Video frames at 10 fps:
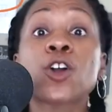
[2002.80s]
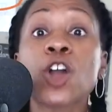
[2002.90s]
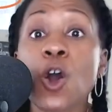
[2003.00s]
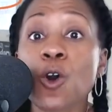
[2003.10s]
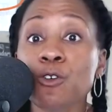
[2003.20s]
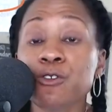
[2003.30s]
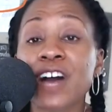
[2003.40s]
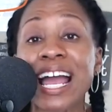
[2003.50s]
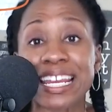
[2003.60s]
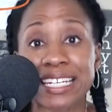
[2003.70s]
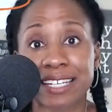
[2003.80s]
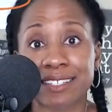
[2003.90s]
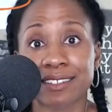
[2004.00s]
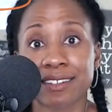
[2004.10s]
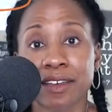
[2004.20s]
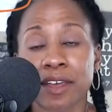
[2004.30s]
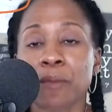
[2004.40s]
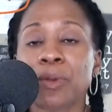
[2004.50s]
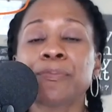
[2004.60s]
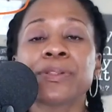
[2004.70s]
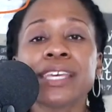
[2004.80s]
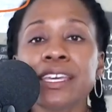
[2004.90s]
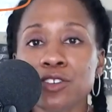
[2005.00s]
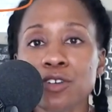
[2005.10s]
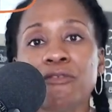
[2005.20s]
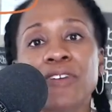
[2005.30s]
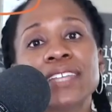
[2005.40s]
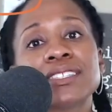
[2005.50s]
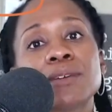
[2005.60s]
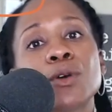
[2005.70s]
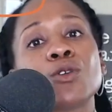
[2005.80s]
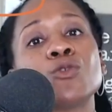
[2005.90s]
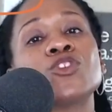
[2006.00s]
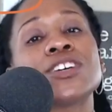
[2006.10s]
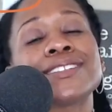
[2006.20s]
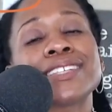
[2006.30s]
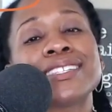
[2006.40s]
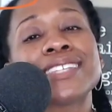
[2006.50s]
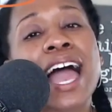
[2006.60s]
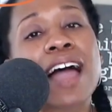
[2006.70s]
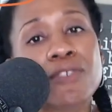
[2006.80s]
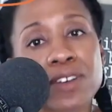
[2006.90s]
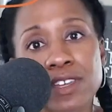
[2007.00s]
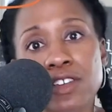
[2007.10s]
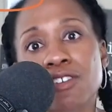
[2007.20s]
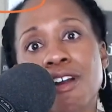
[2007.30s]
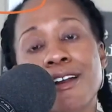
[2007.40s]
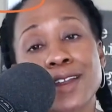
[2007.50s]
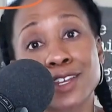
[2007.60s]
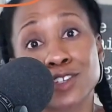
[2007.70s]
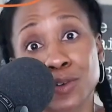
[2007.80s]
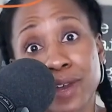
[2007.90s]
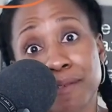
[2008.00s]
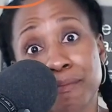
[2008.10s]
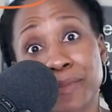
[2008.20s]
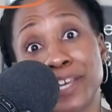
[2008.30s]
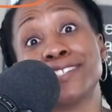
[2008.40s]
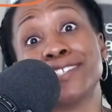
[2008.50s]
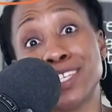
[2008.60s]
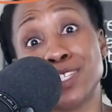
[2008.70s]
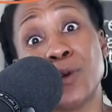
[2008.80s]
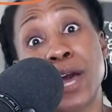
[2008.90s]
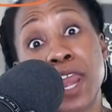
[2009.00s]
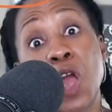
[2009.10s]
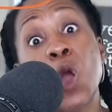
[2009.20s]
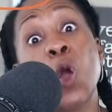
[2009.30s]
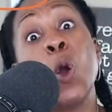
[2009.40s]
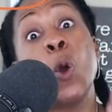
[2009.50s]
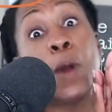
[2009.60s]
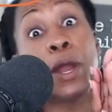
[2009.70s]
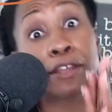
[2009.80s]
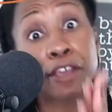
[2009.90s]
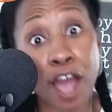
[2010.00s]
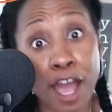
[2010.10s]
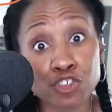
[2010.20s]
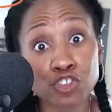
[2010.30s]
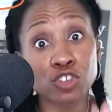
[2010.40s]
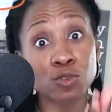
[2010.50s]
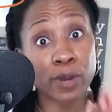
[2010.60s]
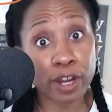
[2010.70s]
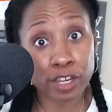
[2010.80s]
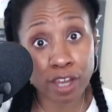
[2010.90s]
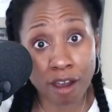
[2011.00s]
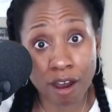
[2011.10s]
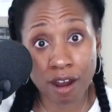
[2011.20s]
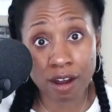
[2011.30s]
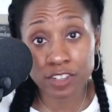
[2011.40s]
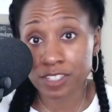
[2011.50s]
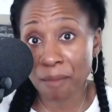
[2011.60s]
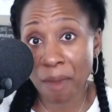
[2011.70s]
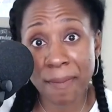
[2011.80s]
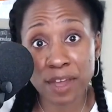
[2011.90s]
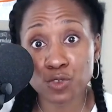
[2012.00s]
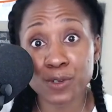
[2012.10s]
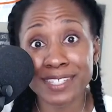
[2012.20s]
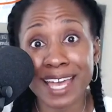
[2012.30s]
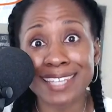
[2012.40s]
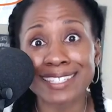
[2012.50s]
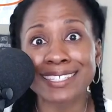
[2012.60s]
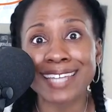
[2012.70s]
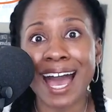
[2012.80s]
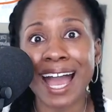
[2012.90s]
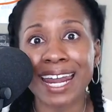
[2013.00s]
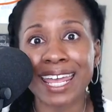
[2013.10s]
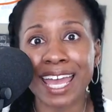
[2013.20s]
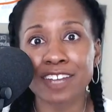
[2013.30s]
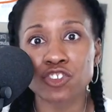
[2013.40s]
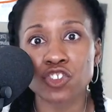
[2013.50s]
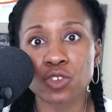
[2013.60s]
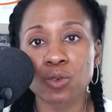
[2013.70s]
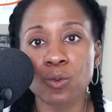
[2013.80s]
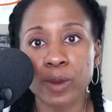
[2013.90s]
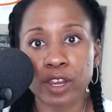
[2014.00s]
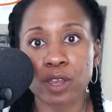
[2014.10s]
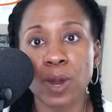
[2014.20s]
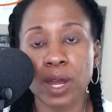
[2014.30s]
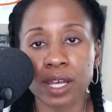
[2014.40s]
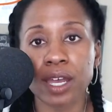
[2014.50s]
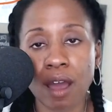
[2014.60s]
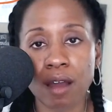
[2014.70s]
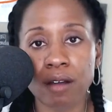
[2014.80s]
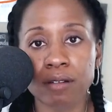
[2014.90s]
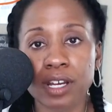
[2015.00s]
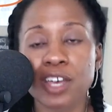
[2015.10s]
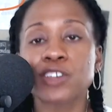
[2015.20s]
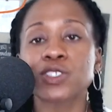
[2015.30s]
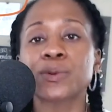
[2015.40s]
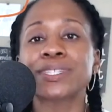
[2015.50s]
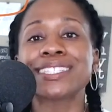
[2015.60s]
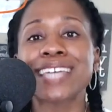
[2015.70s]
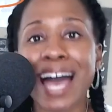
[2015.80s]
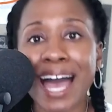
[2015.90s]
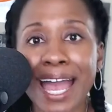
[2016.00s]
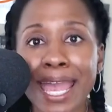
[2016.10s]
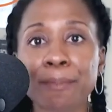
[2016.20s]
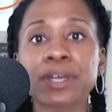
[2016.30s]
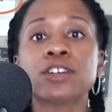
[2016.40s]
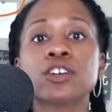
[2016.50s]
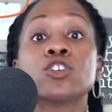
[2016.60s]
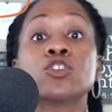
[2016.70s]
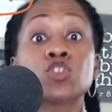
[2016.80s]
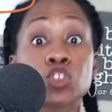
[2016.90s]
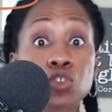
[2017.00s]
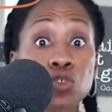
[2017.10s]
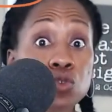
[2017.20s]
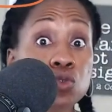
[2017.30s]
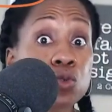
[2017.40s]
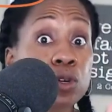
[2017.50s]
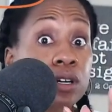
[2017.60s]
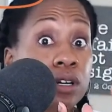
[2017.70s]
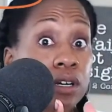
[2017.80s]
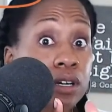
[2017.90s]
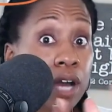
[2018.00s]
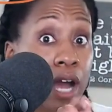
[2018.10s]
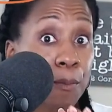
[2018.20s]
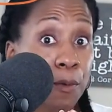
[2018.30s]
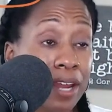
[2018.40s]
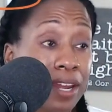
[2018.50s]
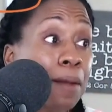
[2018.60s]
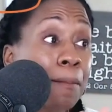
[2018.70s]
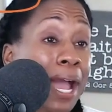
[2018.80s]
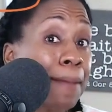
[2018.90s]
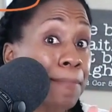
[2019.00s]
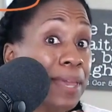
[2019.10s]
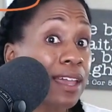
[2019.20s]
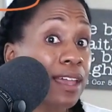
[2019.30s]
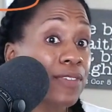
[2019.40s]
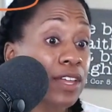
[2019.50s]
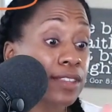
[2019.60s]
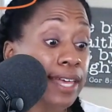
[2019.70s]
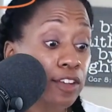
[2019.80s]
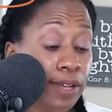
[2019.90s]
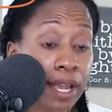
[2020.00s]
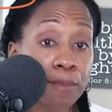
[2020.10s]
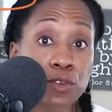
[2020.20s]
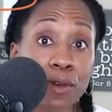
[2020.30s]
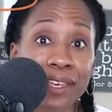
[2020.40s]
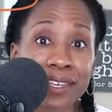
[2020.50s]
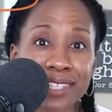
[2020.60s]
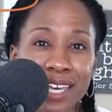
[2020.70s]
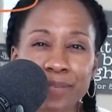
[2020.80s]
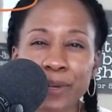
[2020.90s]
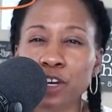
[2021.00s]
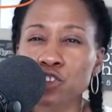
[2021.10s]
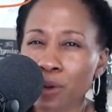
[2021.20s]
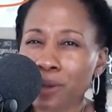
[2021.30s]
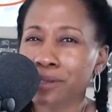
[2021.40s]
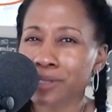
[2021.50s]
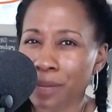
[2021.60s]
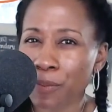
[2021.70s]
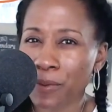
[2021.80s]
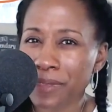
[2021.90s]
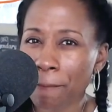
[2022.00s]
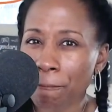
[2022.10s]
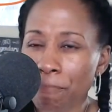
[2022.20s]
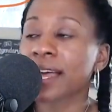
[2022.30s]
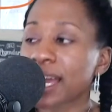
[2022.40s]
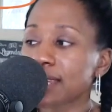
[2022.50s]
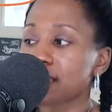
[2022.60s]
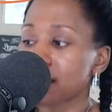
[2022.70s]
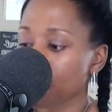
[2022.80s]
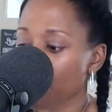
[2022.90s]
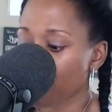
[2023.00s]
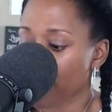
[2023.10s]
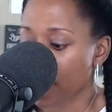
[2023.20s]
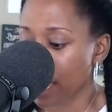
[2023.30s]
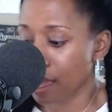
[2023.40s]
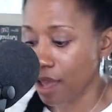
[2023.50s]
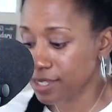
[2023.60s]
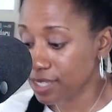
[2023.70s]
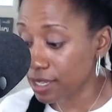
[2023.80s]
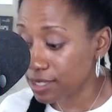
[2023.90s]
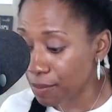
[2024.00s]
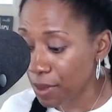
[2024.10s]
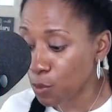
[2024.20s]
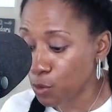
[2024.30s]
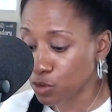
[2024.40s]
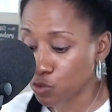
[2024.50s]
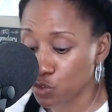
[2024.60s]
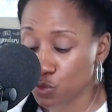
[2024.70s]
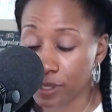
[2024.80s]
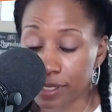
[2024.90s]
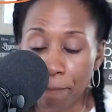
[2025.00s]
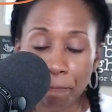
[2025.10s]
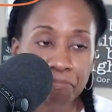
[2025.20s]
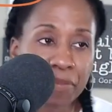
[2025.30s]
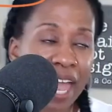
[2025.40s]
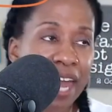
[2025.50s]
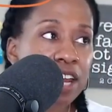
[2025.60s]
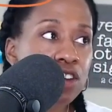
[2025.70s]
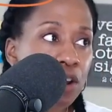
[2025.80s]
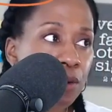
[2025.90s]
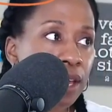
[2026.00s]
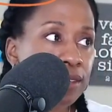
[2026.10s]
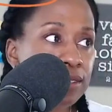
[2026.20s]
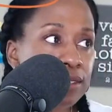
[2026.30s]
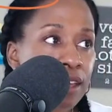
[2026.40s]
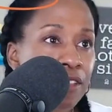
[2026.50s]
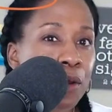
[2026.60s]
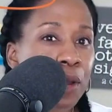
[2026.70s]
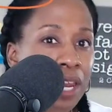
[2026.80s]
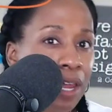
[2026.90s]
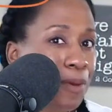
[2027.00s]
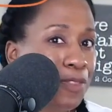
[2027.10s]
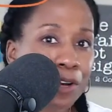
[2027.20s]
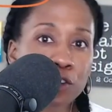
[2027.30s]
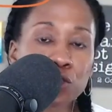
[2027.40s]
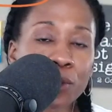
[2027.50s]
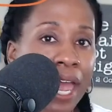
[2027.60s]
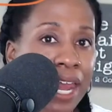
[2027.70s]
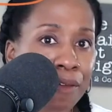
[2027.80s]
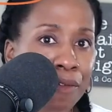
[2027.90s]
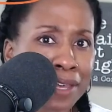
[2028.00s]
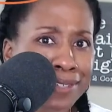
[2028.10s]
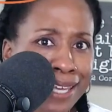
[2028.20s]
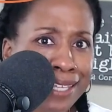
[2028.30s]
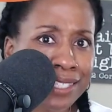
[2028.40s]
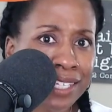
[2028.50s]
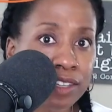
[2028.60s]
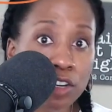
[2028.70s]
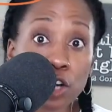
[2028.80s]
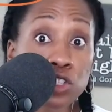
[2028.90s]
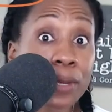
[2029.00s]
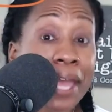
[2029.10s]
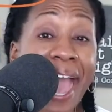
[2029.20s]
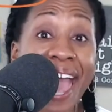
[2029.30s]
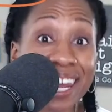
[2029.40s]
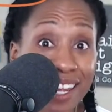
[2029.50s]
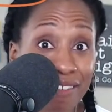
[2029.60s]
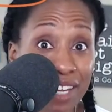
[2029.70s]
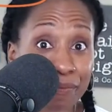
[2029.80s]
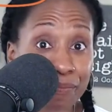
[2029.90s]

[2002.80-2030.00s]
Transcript: Go find it. But please don't find someone who just says everything you're already doing, because guess what? what got you where you are, just like my mentor says, is not going to get you where you want to go. So it's time to upgrade. Now, it might be that like you're like, I'm doing these things, but could you go a little deeper with them? Like, I see some of my, uh, some people who are in social stories, and I notice they're in it, but they're not doing any of it because I can see they're not doing any of it.